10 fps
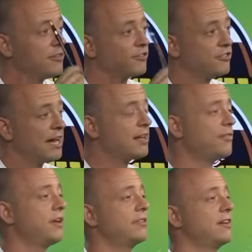The
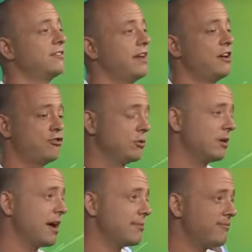second thing they say is you
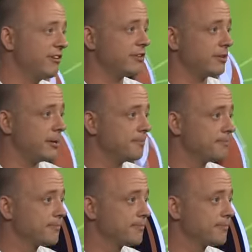look at him physically.